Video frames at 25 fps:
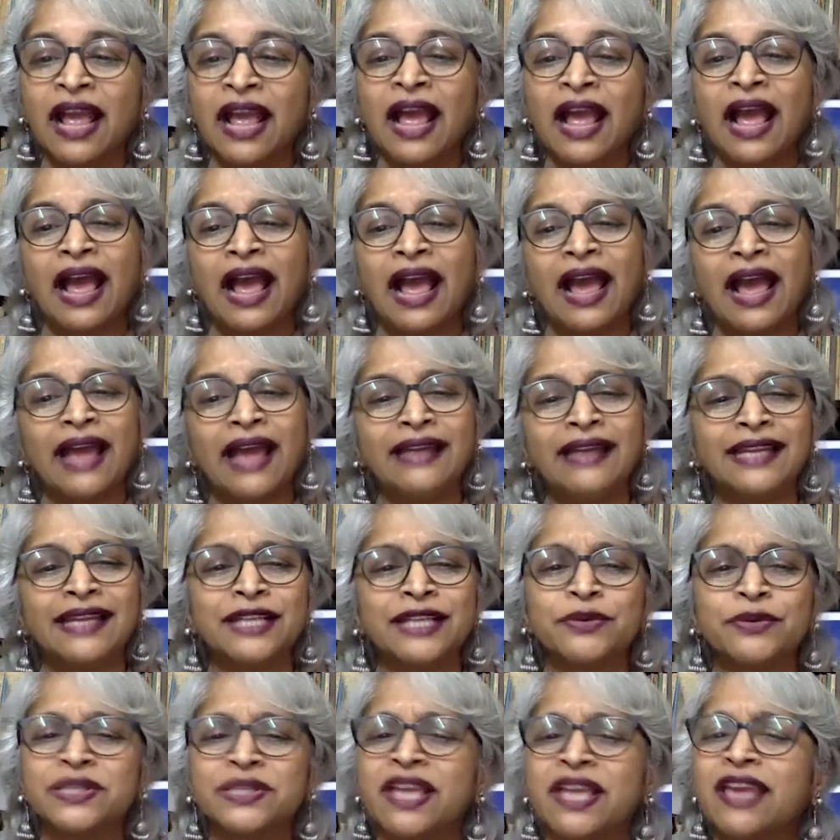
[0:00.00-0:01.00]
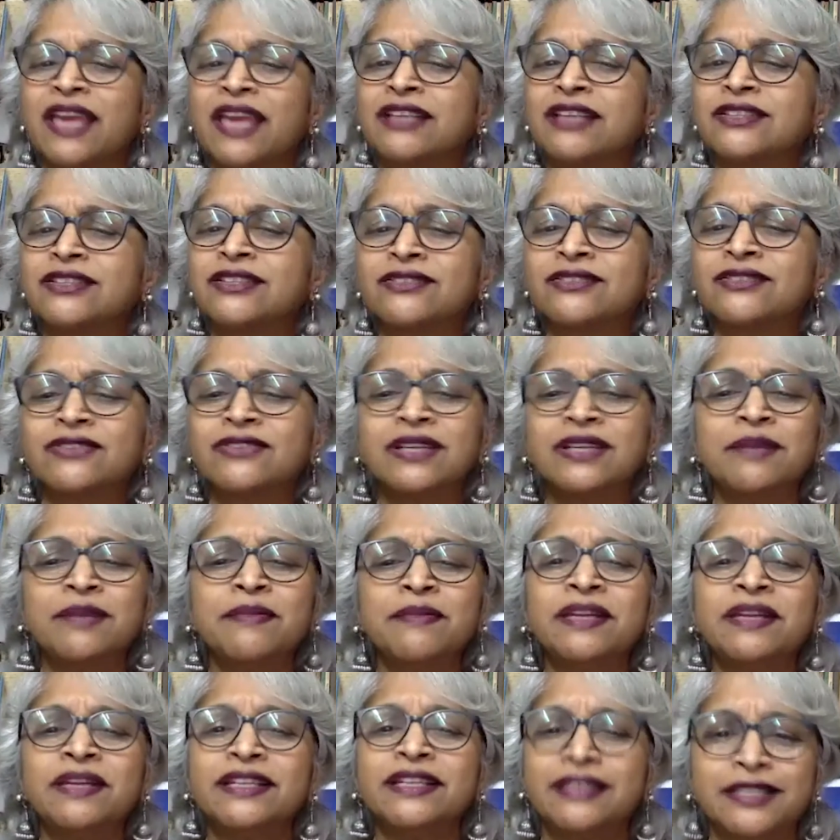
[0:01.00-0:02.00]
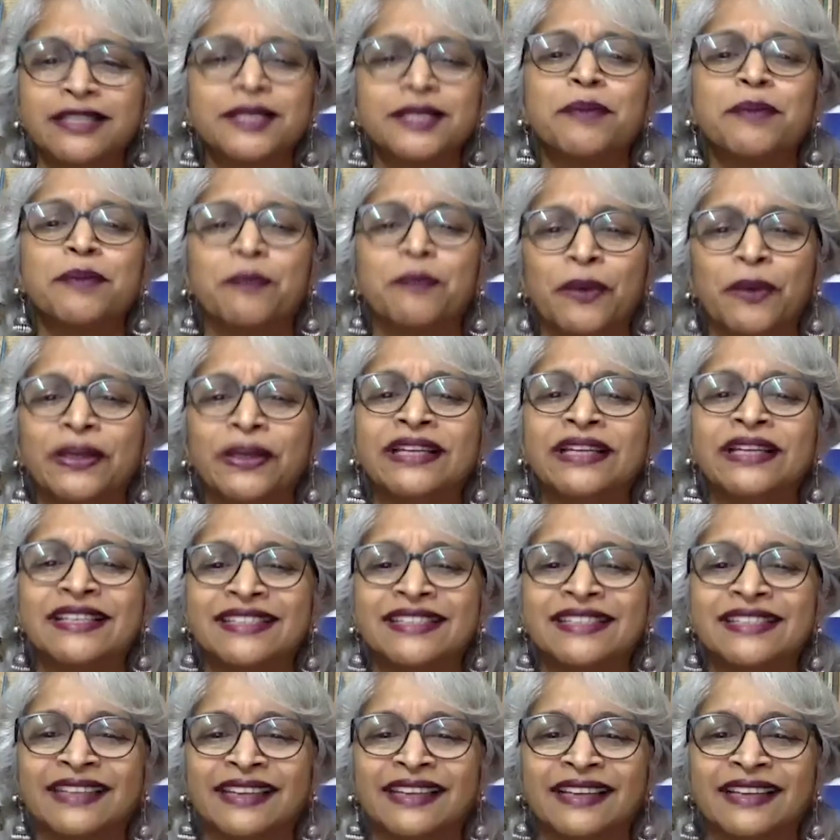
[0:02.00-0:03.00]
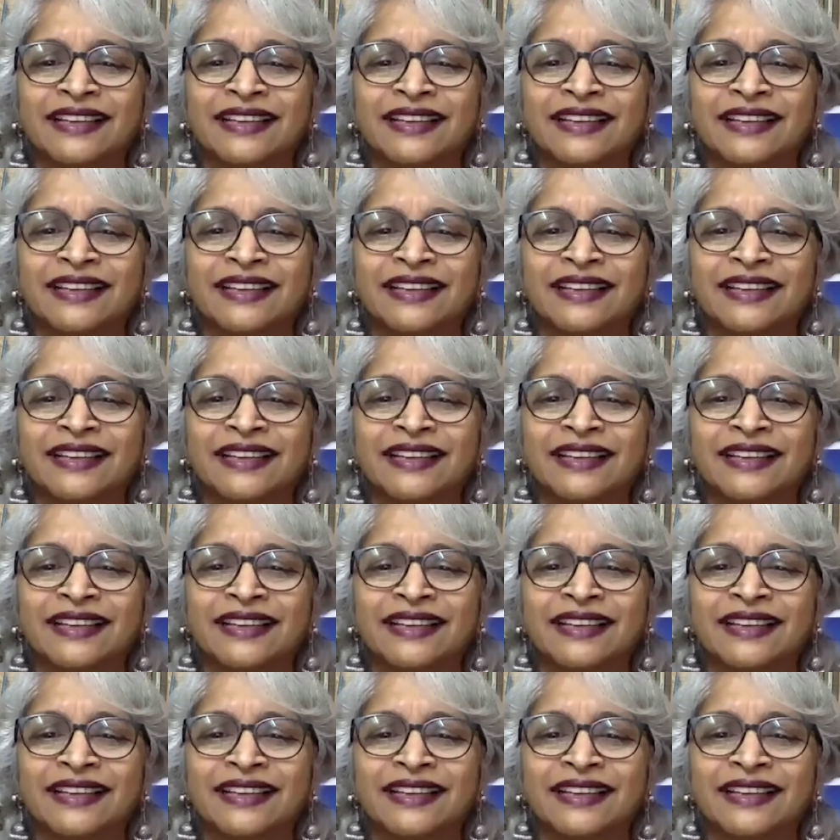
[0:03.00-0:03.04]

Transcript: and it was extremely disappointing